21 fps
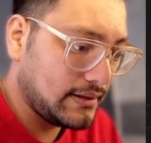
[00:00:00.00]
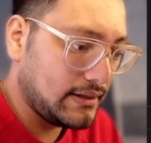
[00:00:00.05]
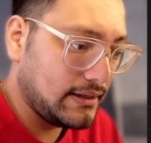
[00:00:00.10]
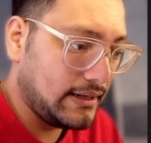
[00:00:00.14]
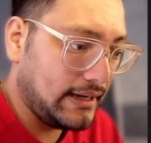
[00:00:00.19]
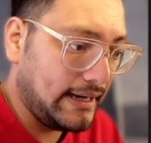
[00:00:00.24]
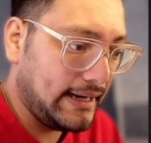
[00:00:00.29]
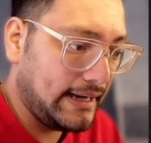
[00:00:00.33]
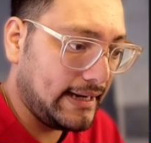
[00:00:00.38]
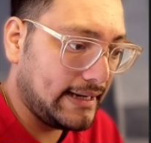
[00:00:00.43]

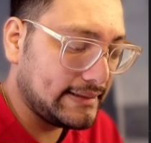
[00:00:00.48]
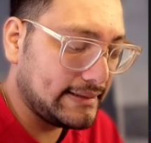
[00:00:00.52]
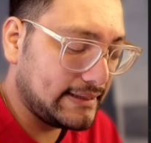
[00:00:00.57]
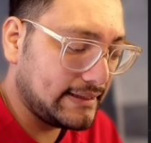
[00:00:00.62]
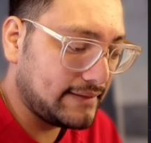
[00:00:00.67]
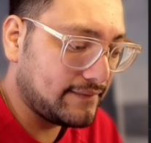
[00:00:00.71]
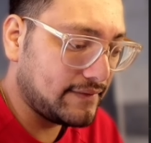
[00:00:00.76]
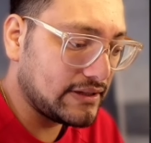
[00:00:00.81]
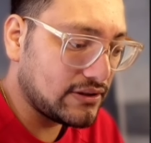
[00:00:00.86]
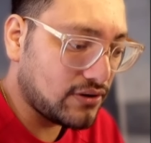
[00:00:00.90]
And it
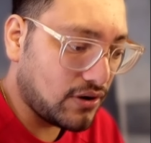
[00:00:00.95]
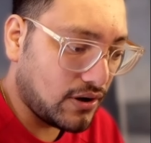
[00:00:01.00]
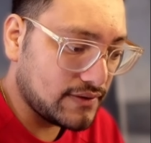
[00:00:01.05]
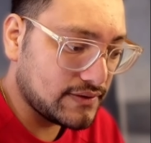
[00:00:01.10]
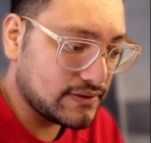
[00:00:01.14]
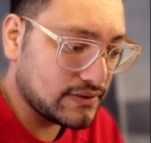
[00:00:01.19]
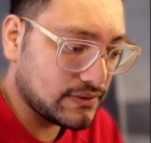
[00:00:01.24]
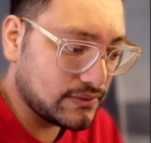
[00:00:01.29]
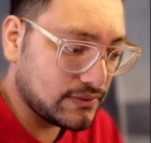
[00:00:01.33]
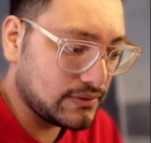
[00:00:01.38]
will
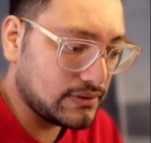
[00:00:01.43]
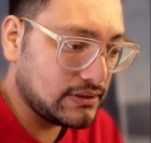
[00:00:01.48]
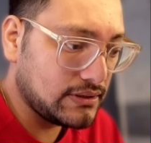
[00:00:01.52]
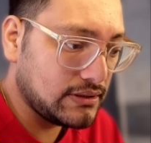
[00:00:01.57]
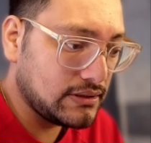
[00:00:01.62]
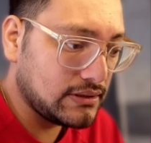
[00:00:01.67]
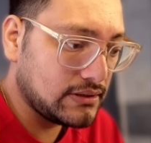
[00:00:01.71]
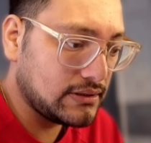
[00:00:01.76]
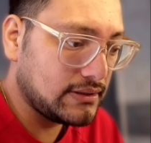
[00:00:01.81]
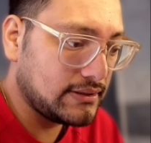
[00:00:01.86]
console
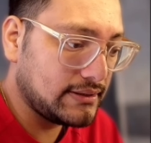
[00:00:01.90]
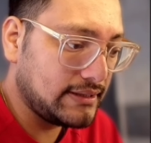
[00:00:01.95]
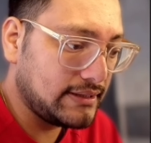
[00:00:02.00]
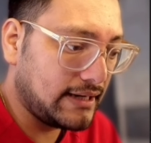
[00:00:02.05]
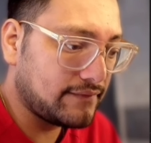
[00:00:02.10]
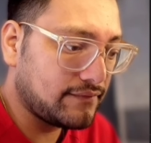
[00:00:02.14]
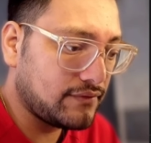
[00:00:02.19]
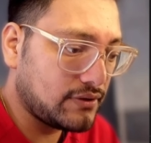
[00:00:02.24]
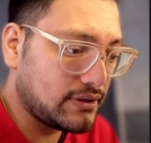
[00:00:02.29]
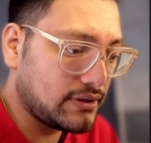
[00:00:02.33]
that
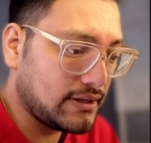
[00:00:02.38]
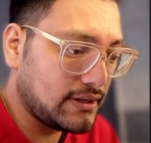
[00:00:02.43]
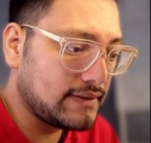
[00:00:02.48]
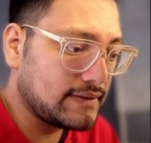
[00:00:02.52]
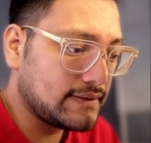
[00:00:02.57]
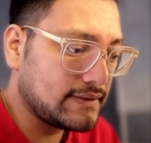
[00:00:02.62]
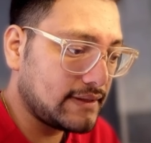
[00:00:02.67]
for us.